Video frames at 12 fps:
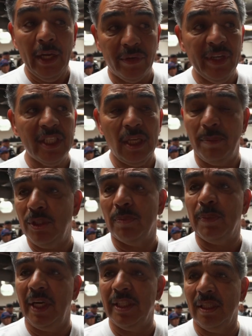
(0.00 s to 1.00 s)
I agree it's going to be
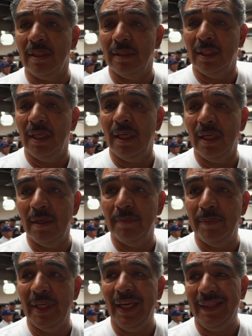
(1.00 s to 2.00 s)
surprising,
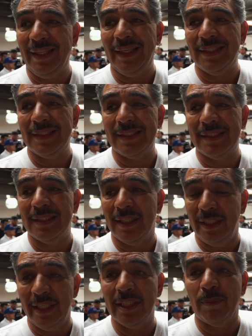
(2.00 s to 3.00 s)
but I think it's
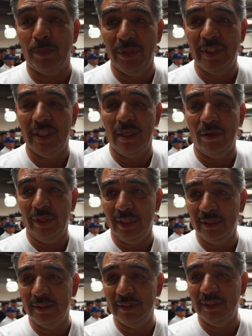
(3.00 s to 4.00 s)
going to disappoint de la
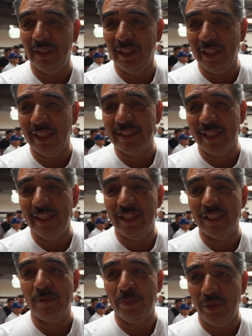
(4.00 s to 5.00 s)
Hoya. I think it's going to
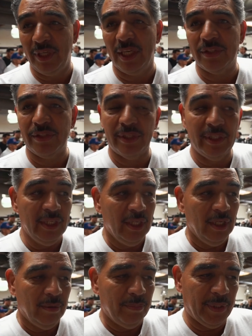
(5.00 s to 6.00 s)
disappoint Oscar.
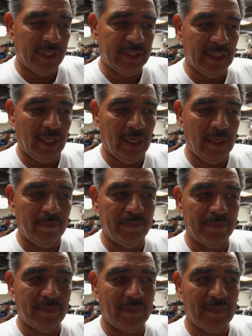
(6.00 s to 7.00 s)
But
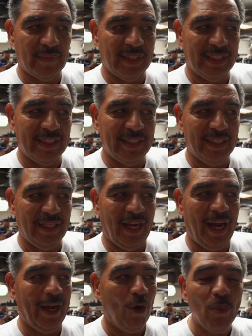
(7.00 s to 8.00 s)

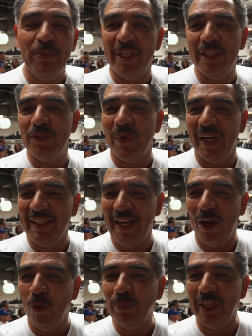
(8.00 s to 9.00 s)
I hope that he's right.
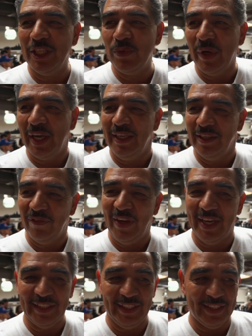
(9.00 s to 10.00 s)
I hope that he's right in the
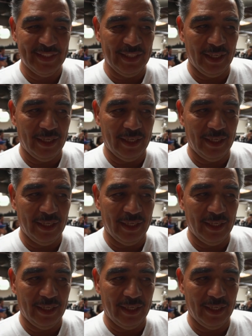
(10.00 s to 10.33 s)
fact that